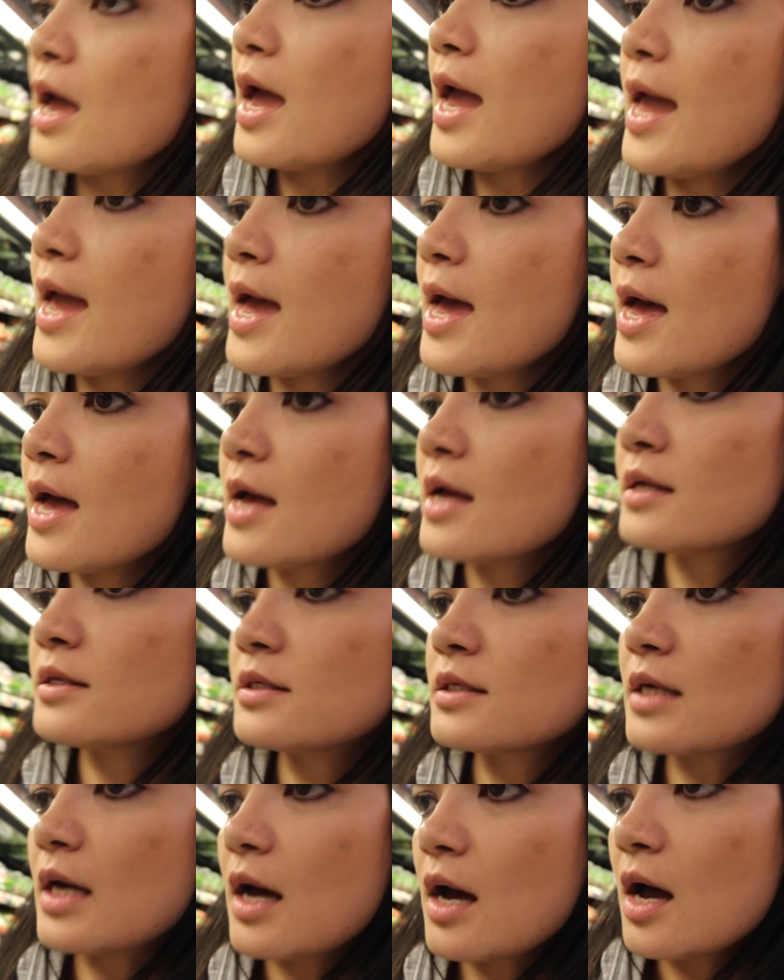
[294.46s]

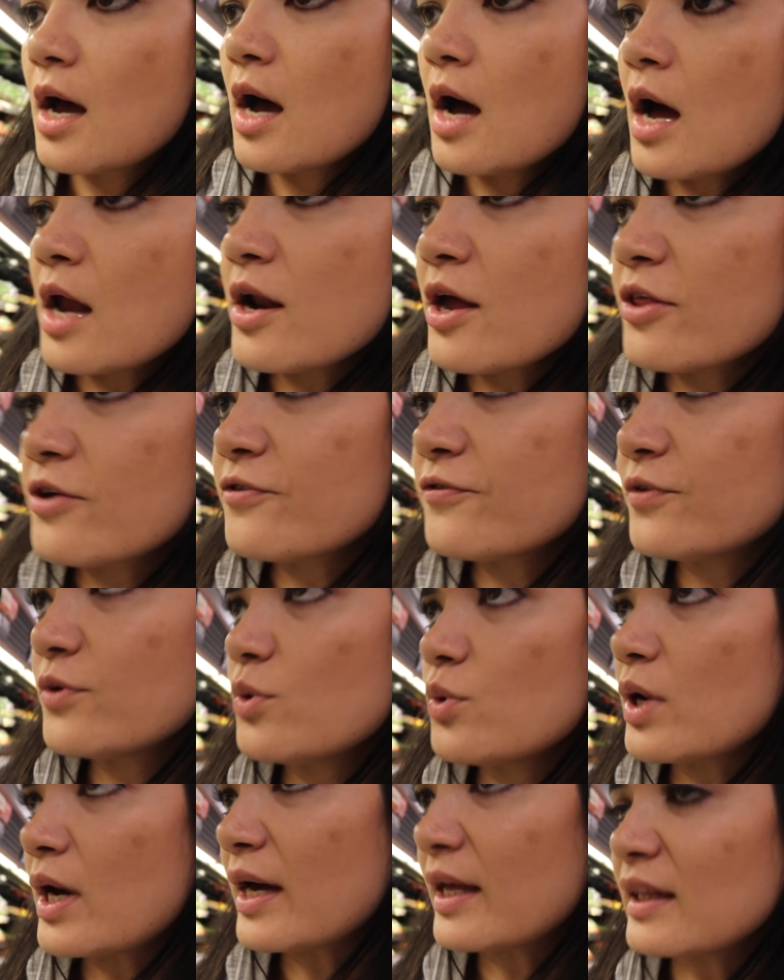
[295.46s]
and Another
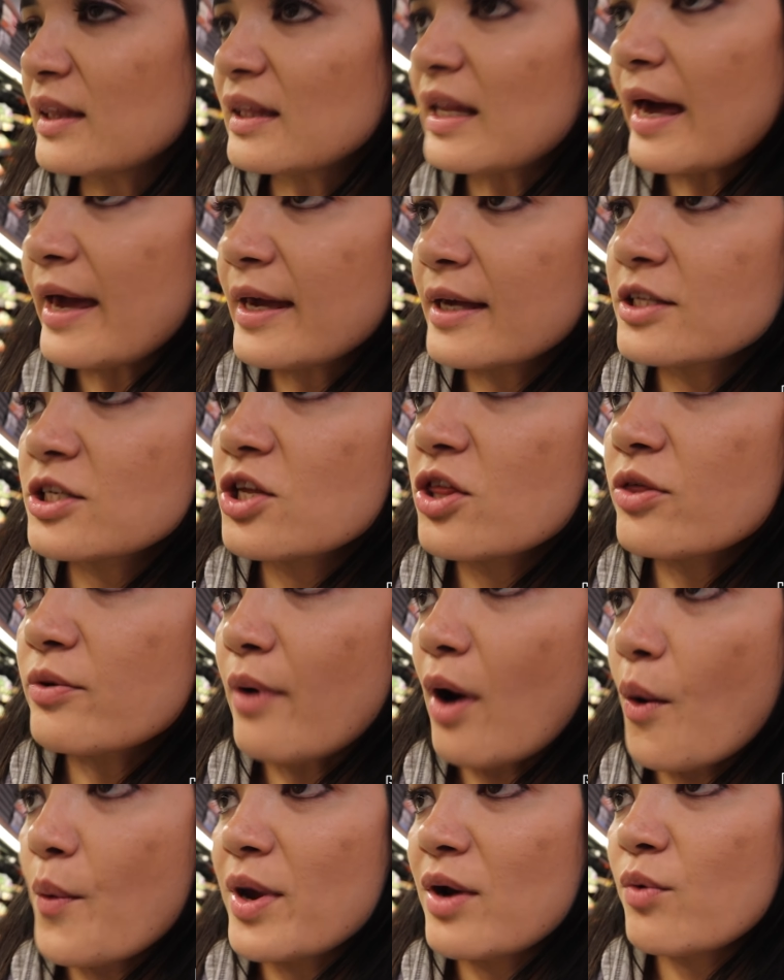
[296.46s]
food I like to
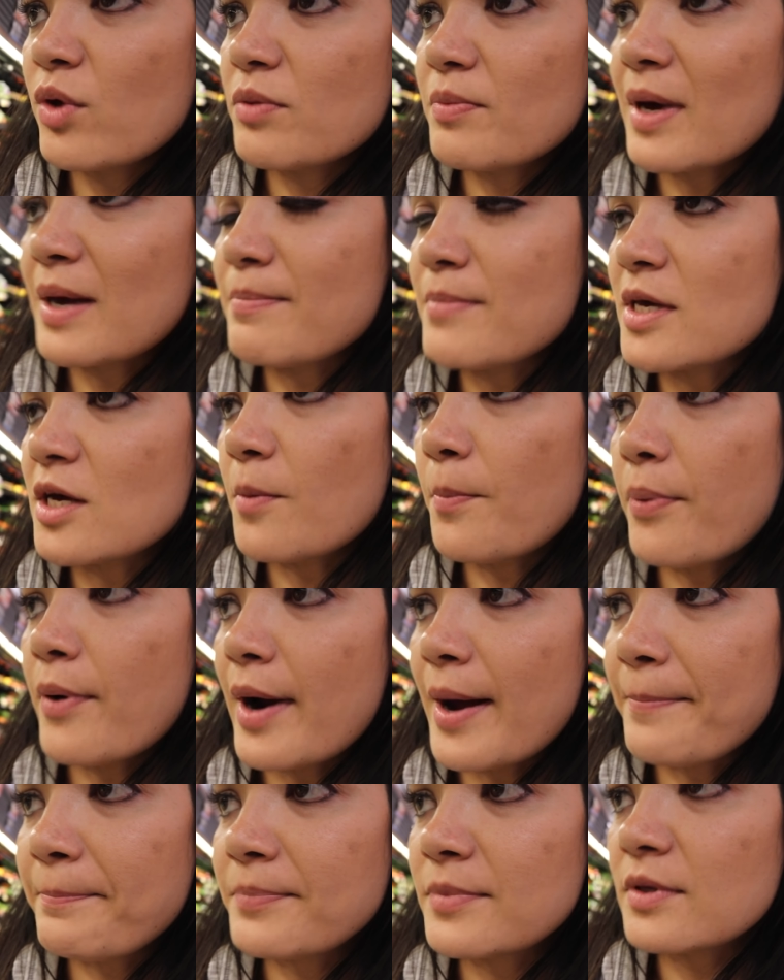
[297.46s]
throw in with my meal
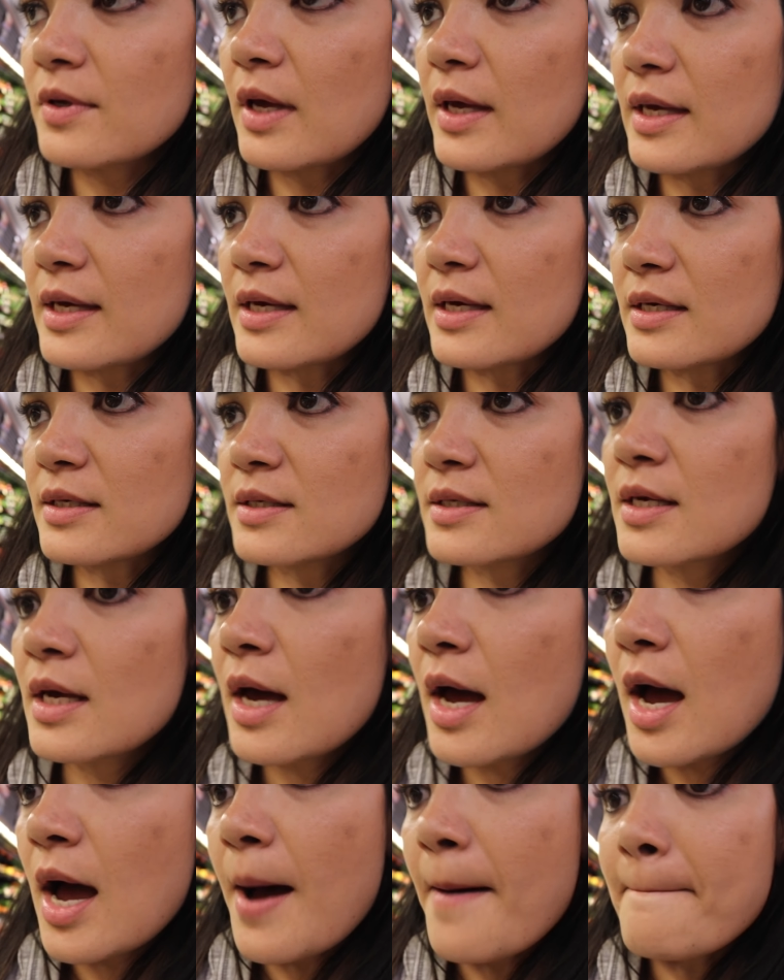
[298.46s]
prep is
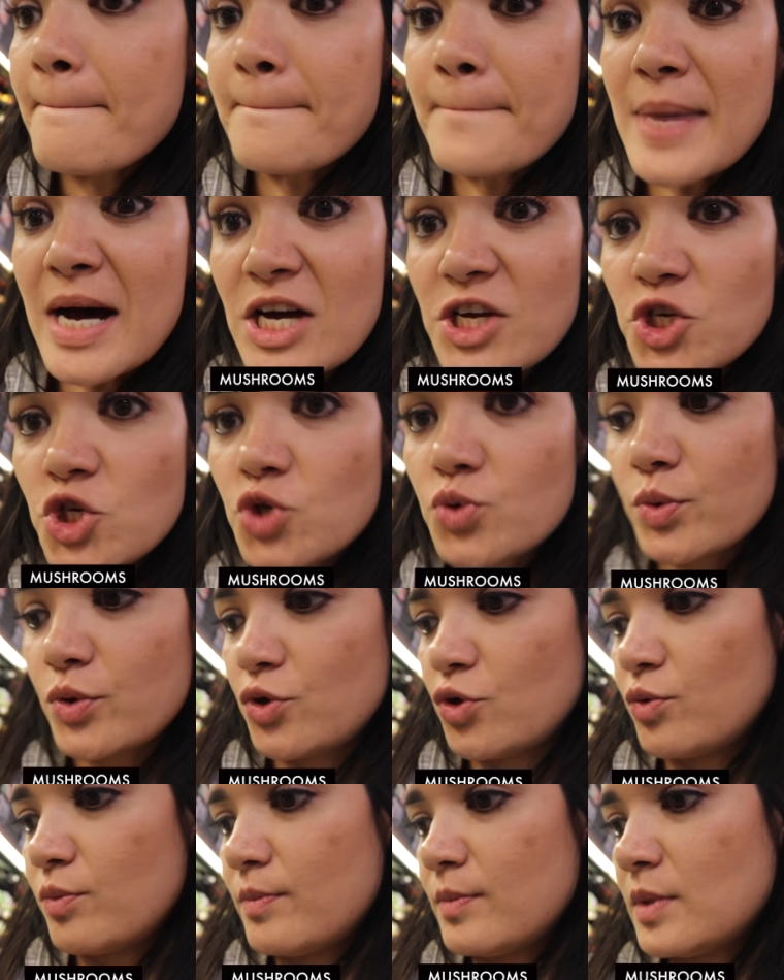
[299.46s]

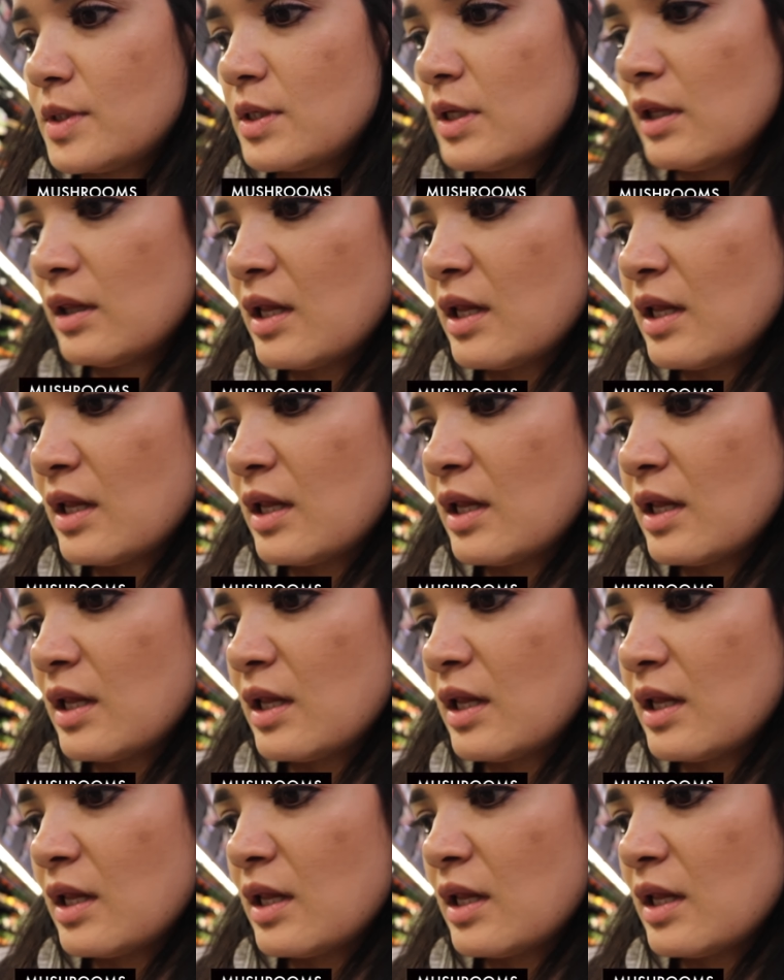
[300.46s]
mushrooms.